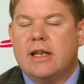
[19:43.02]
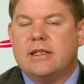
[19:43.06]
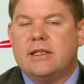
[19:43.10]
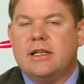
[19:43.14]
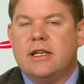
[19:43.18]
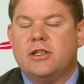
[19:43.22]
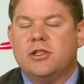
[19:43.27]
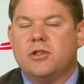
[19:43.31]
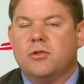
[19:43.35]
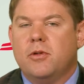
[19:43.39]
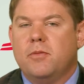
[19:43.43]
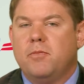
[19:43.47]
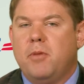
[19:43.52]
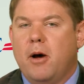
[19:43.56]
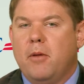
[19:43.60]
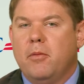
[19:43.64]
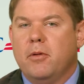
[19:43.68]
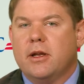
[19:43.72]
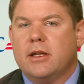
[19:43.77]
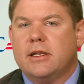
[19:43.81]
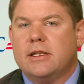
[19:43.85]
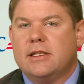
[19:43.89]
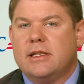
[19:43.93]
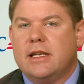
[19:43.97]
seats to
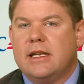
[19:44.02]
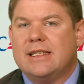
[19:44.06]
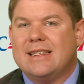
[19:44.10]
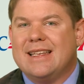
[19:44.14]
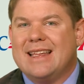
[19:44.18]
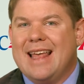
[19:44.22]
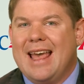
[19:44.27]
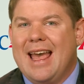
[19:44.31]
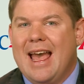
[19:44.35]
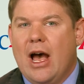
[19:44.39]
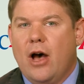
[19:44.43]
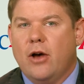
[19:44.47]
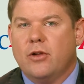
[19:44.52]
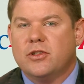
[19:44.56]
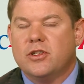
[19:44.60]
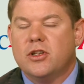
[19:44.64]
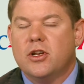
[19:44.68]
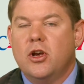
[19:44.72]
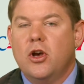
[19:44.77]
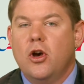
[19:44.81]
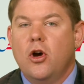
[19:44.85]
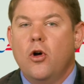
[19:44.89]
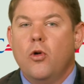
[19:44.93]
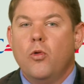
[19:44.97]
Republican seats in the House
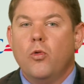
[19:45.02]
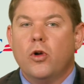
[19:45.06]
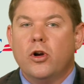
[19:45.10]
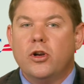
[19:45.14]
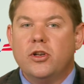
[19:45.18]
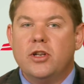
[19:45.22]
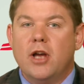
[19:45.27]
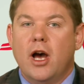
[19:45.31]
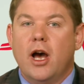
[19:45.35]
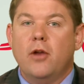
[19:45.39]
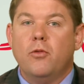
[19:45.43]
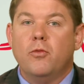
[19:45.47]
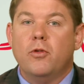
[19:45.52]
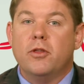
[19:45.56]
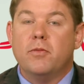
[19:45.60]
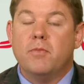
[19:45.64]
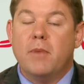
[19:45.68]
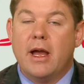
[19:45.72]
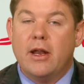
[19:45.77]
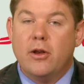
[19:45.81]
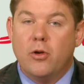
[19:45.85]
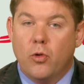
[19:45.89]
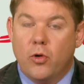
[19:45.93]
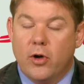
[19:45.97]
were done with
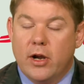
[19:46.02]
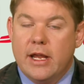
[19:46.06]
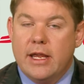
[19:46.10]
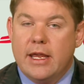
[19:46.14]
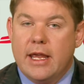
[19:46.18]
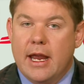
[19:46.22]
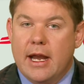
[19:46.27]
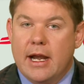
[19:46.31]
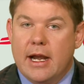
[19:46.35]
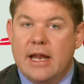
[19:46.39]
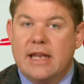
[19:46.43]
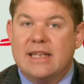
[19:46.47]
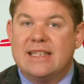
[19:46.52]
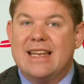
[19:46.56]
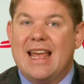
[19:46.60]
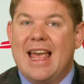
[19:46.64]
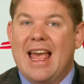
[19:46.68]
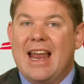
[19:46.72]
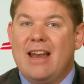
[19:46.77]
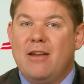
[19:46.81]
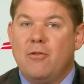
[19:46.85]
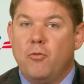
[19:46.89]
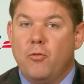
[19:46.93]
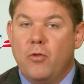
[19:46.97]
minority candidates
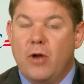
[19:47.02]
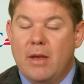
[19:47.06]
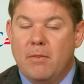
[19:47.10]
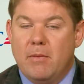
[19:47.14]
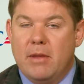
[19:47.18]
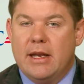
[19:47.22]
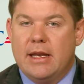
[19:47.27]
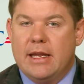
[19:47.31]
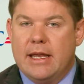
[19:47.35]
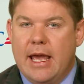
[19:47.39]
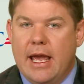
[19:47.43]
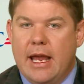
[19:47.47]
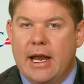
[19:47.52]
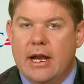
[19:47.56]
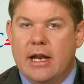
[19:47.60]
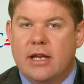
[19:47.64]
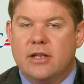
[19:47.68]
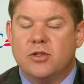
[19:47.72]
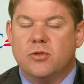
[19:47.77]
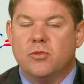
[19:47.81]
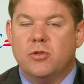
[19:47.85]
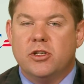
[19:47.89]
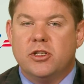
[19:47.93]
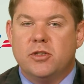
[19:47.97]
and women
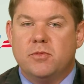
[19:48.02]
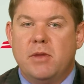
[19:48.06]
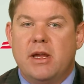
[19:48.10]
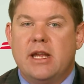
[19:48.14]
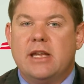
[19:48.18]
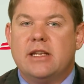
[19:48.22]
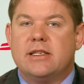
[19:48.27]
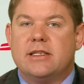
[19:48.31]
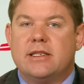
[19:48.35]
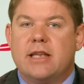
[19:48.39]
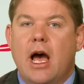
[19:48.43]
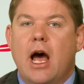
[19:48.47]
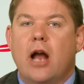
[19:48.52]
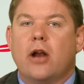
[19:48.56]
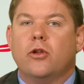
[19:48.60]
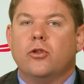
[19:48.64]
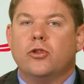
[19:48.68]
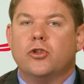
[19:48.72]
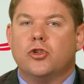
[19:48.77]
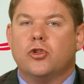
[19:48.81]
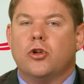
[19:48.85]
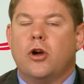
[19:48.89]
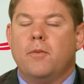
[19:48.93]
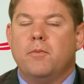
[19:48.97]
candidates, which means
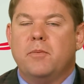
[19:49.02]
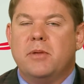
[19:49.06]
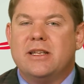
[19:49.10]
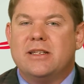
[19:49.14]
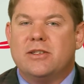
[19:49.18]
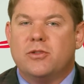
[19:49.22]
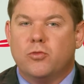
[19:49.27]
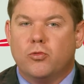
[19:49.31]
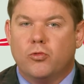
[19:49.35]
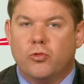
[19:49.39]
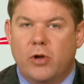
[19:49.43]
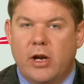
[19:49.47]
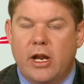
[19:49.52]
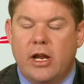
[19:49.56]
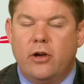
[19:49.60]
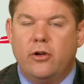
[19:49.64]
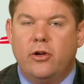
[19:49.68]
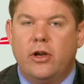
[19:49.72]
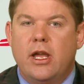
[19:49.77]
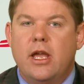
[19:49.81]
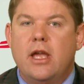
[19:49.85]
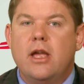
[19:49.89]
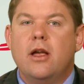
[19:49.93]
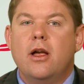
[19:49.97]
Donald Trump has
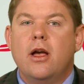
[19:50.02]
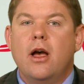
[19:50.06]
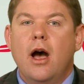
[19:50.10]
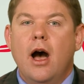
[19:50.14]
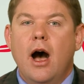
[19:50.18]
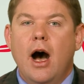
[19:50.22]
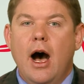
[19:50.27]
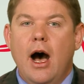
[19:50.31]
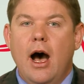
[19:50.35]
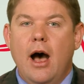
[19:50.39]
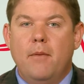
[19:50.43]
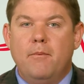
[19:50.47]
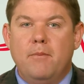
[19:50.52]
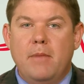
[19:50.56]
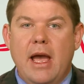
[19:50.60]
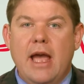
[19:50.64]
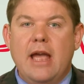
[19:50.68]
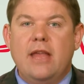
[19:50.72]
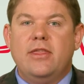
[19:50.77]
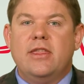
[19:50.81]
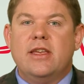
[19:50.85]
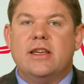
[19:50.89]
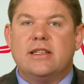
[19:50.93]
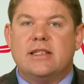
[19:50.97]
really
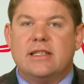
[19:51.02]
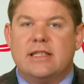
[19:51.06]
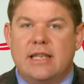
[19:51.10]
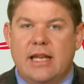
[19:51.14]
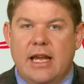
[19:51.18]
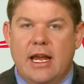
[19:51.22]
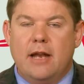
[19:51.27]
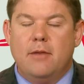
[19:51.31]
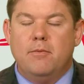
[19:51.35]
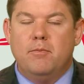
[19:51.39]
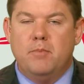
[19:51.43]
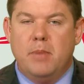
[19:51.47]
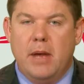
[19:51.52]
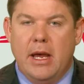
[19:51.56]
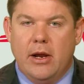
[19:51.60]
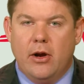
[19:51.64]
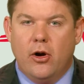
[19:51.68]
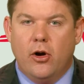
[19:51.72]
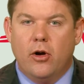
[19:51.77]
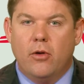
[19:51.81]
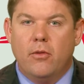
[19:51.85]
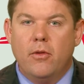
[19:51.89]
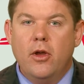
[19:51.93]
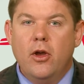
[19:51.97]
made this tent
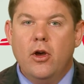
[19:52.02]
bigger.